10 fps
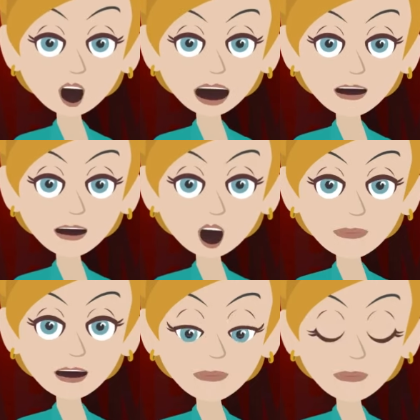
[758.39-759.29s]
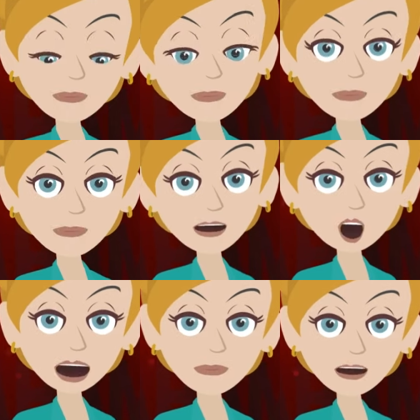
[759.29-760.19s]
After all, there is now a
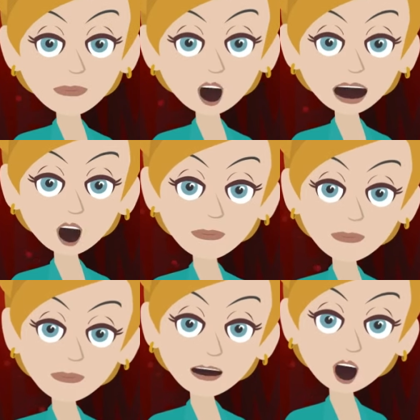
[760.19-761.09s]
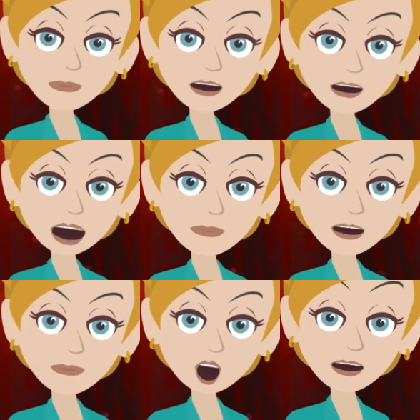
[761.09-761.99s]
brass fitting in the engine.
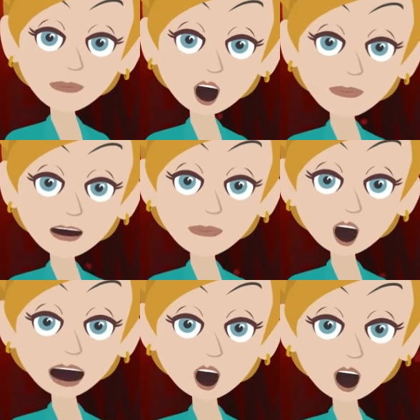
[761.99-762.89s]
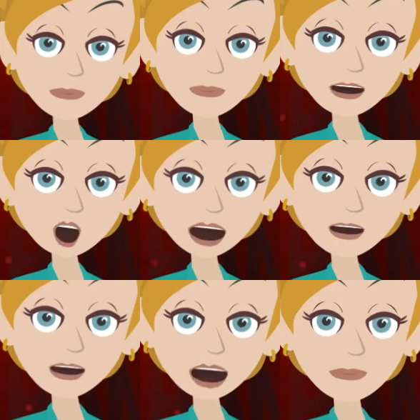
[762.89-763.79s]
They cannot turn it
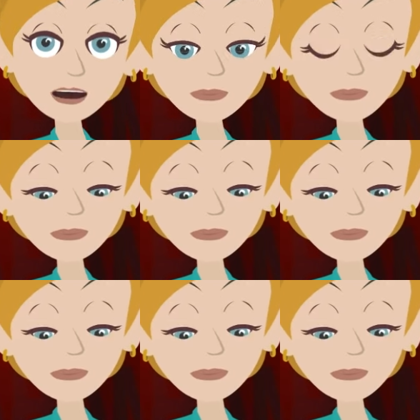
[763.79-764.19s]
on.